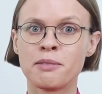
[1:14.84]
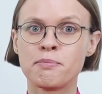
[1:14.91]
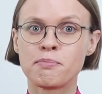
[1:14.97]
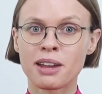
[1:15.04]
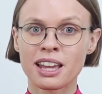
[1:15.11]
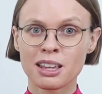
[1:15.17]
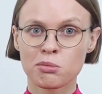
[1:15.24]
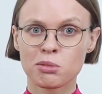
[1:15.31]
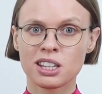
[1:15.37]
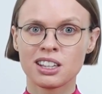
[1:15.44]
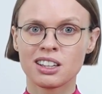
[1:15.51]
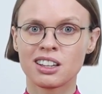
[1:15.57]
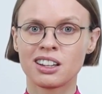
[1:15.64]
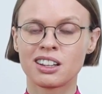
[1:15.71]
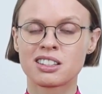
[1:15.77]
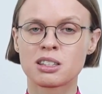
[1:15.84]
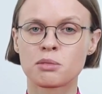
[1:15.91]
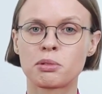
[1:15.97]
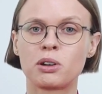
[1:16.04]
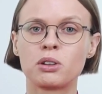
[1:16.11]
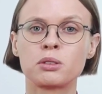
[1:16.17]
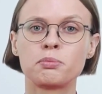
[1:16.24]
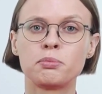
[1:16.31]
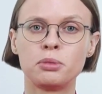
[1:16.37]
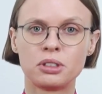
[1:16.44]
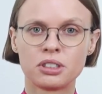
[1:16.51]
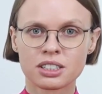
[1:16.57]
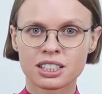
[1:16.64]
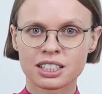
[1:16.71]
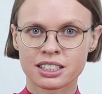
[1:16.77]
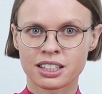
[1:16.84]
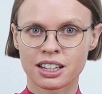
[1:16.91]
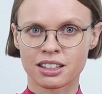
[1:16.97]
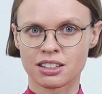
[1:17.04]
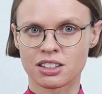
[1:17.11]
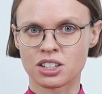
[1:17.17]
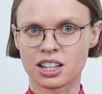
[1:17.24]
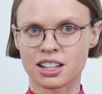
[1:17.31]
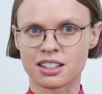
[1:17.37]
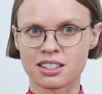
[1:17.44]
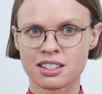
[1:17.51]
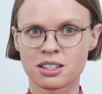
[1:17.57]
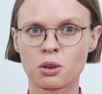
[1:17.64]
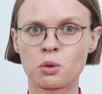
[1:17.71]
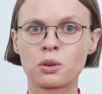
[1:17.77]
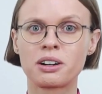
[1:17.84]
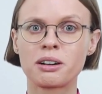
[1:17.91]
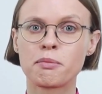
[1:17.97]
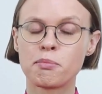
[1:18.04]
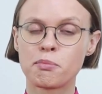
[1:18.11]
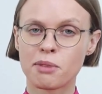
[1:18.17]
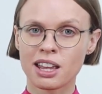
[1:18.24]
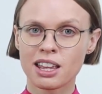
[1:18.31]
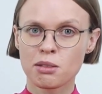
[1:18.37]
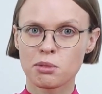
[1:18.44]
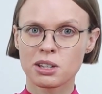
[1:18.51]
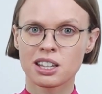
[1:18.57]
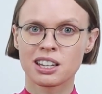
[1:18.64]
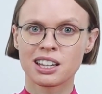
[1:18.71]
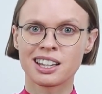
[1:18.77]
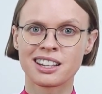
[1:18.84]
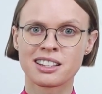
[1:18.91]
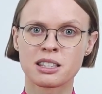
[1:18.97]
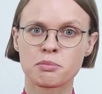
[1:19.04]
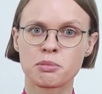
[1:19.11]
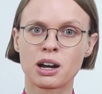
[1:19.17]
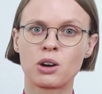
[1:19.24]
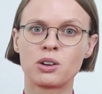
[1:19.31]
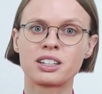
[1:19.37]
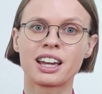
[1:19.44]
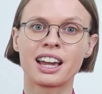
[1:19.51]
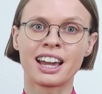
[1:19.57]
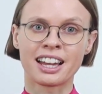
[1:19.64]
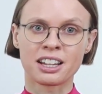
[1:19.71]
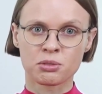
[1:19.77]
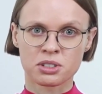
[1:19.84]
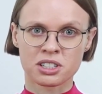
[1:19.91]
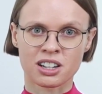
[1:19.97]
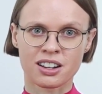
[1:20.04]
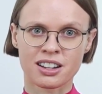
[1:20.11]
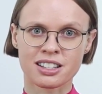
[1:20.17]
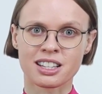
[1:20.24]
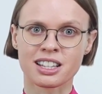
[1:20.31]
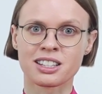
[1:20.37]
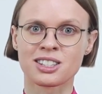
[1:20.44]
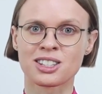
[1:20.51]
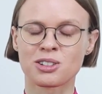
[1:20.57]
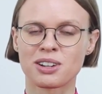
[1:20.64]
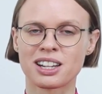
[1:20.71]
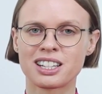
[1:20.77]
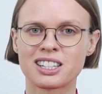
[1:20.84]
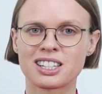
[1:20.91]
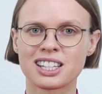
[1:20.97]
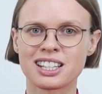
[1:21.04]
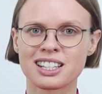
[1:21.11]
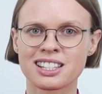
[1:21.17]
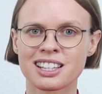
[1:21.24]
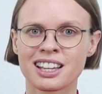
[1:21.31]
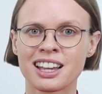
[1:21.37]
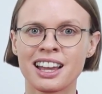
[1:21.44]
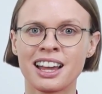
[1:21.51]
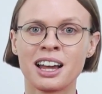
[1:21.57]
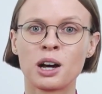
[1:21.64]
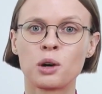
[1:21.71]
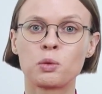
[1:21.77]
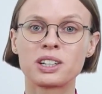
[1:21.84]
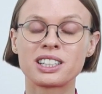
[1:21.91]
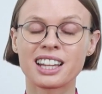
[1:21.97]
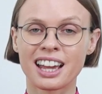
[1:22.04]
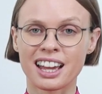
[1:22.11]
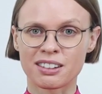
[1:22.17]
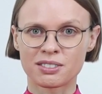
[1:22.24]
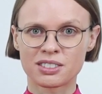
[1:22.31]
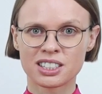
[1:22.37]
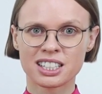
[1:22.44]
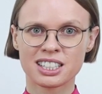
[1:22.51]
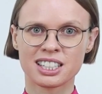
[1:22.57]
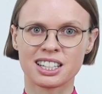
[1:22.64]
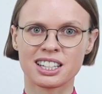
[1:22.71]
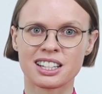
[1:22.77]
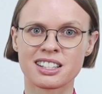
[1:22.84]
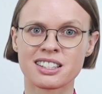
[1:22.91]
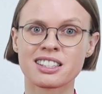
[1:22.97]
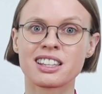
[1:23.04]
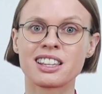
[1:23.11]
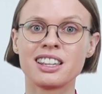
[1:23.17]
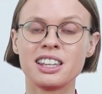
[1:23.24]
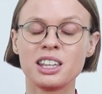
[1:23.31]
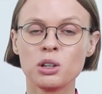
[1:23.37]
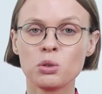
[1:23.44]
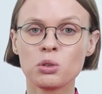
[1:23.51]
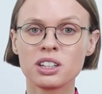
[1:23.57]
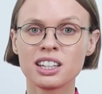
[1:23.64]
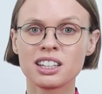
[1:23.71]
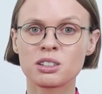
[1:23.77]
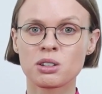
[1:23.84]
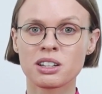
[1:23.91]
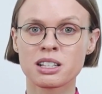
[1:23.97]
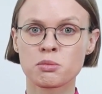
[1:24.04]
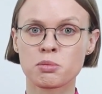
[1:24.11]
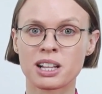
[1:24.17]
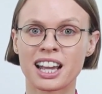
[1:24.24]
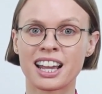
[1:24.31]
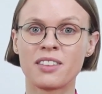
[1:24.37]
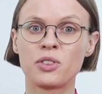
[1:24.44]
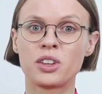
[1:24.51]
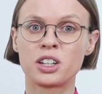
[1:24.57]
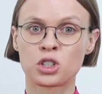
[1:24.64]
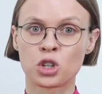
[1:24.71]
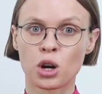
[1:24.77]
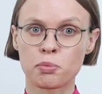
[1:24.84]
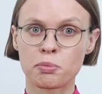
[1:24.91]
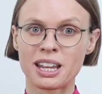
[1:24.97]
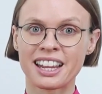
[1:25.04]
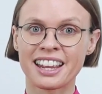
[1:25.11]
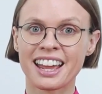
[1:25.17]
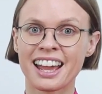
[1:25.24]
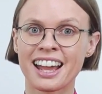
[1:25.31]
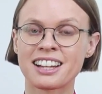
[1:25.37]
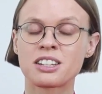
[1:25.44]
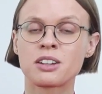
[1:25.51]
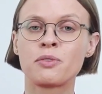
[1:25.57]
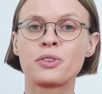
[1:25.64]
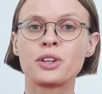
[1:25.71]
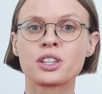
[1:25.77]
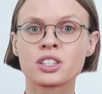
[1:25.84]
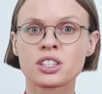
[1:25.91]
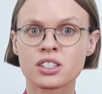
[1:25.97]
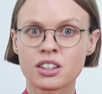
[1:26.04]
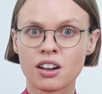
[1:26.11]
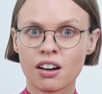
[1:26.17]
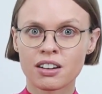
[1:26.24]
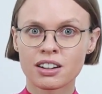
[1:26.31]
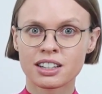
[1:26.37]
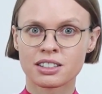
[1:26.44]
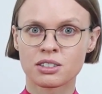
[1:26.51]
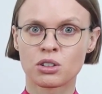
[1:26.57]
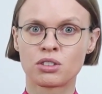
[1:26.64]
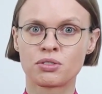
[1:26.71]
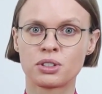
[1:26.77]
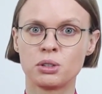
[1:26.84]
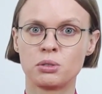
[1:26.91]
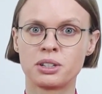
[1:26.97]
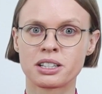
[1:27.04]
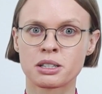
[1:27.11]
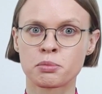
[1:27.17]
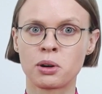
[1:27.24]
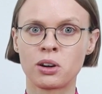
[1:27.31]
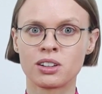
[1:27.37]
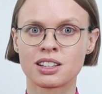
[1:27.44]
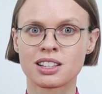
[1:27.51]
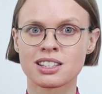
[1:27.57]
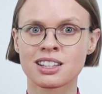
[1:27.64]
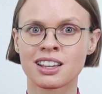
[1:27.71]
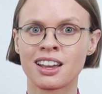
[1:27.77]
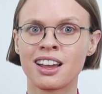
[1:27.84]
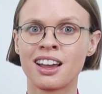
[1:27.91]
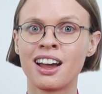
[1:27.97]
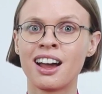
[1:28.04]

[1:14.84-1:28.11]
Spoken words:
Maybe it's about bird intelligence, or maybe it's about advertising strategies. Whatever it is, you need to explain the topic at the start of your response.